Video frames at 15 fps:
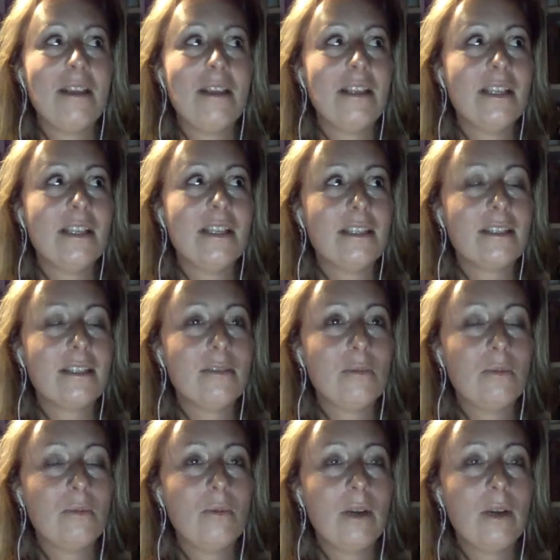So
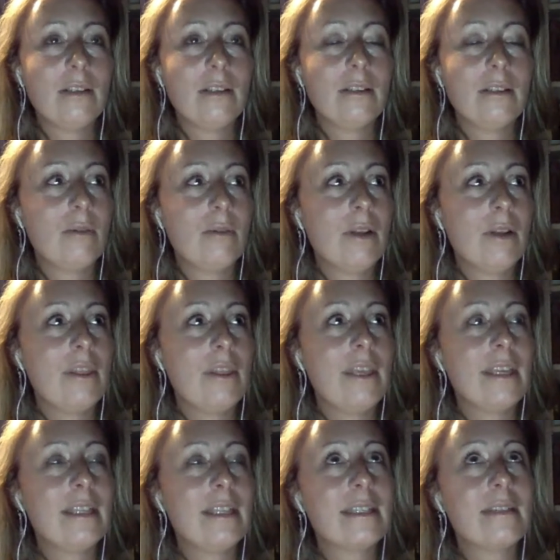one
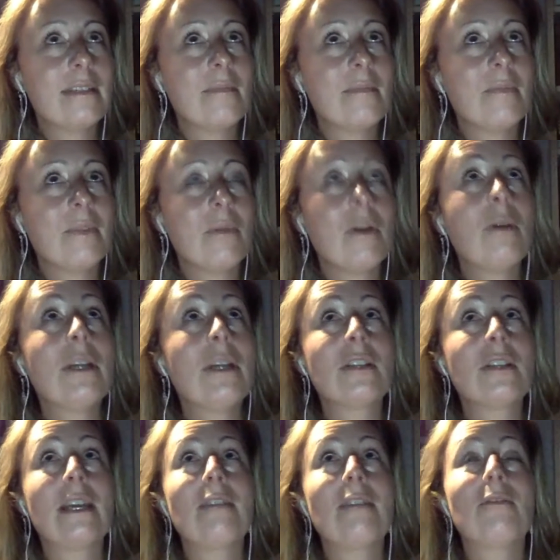question I
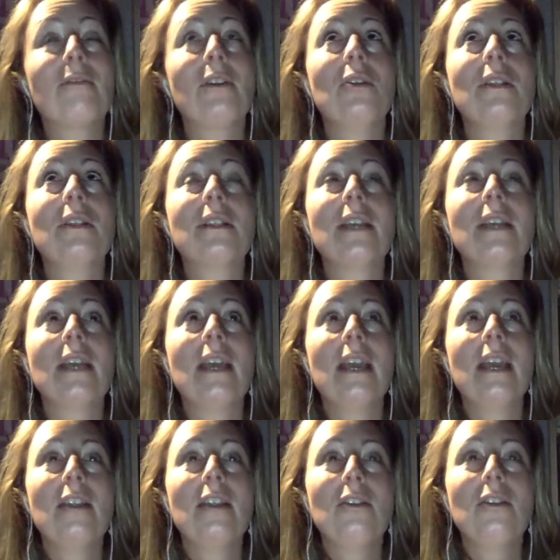have for you is,
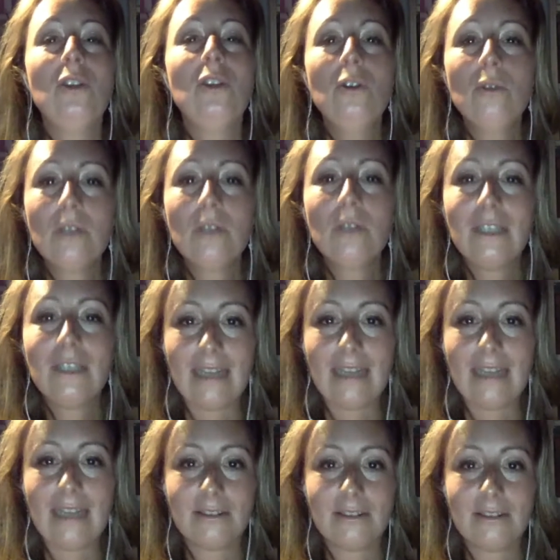do you
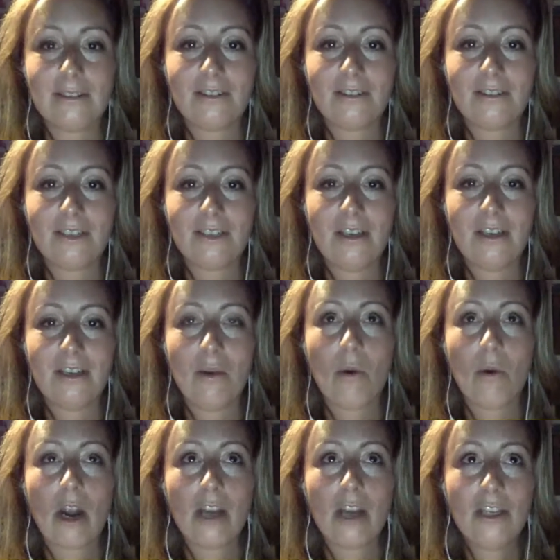get,
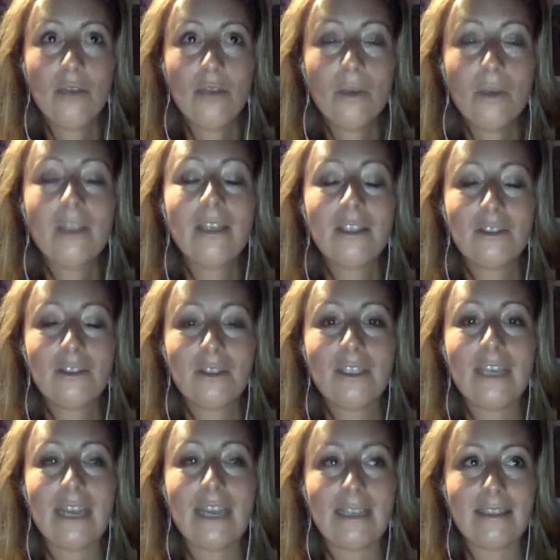or are you willing to
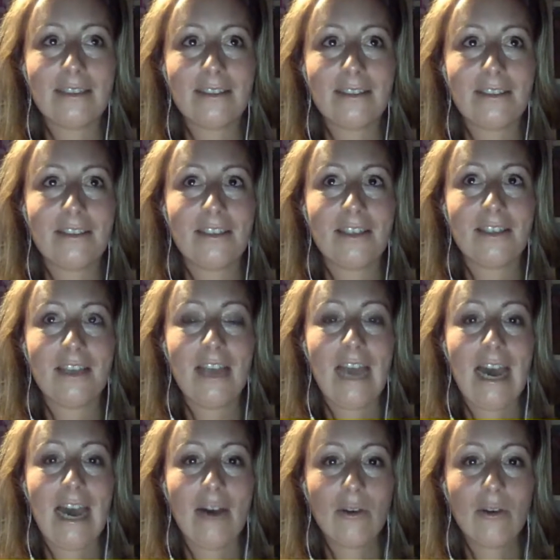get, how
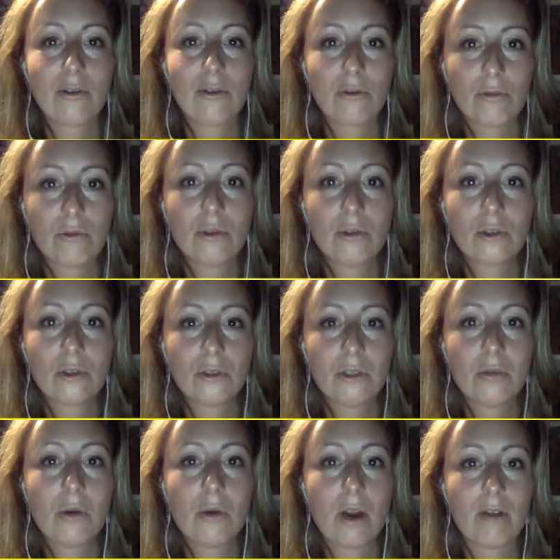crucial you
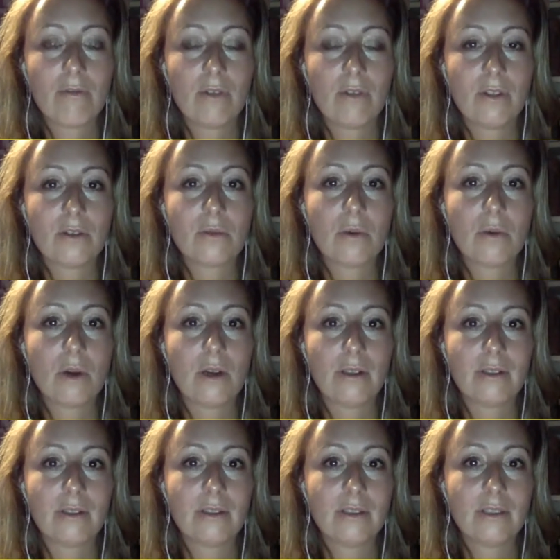are for this world?
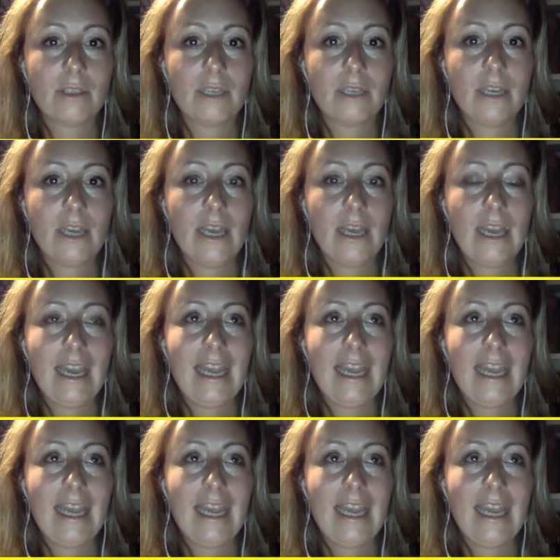And